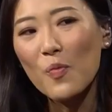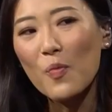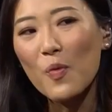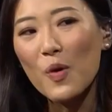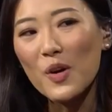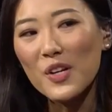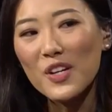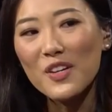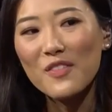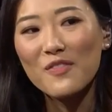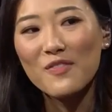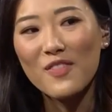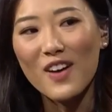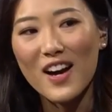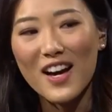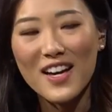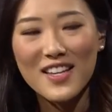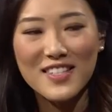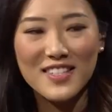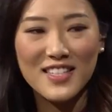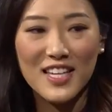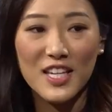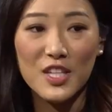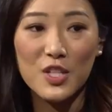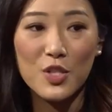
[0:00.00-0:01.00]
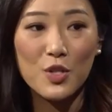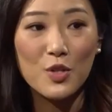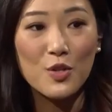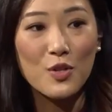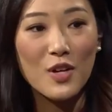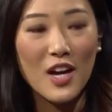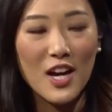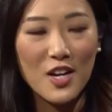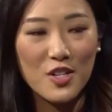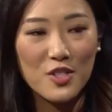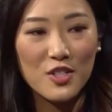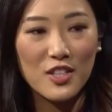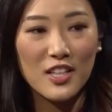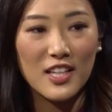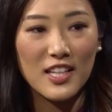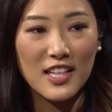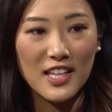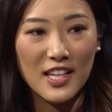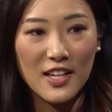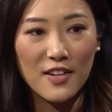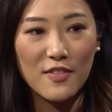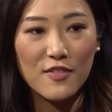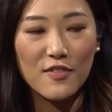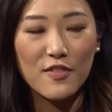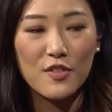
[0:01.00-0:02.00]
what advice can you actually
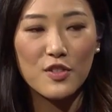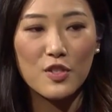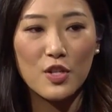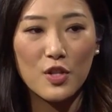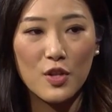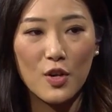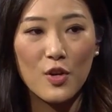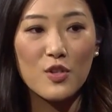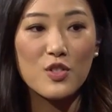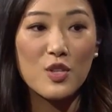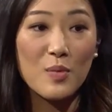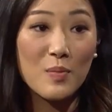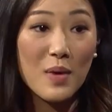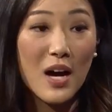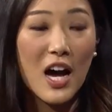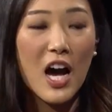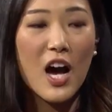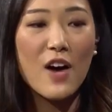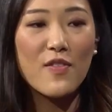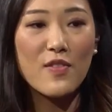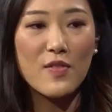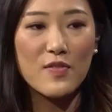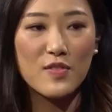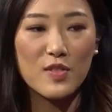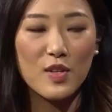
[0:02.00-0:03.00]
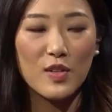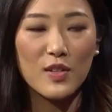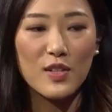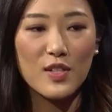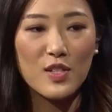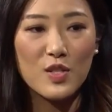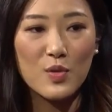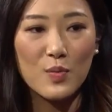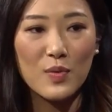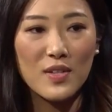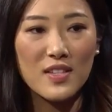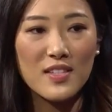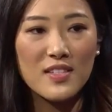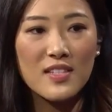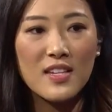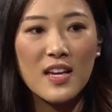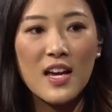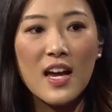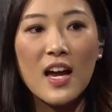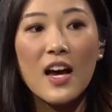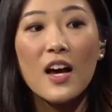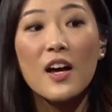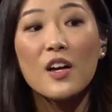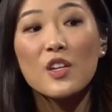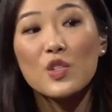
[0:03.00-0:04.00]
give to those on behalf of Solly Swiss
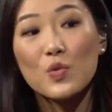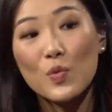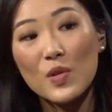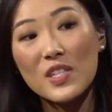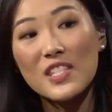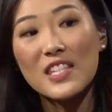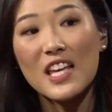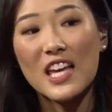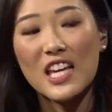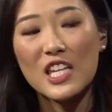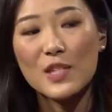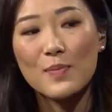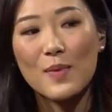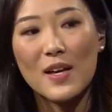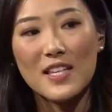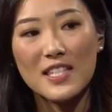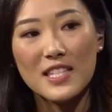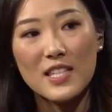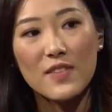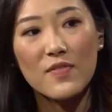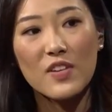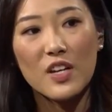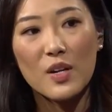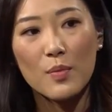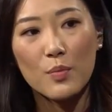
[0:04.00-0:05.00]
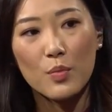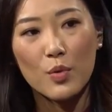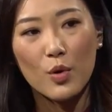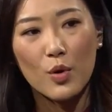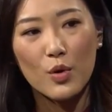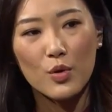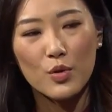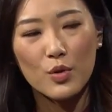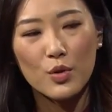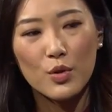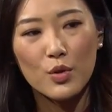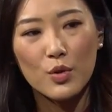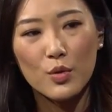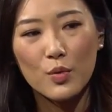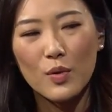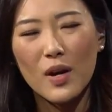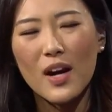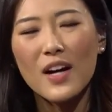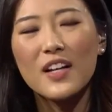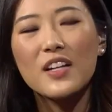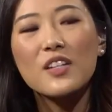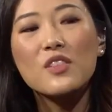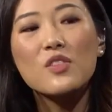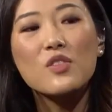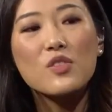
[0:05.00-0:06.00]
expats living abroad who
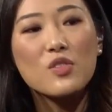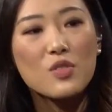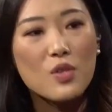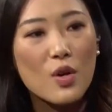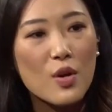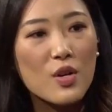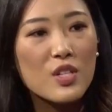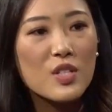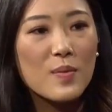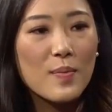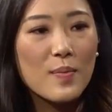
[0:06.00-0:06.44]
are concerned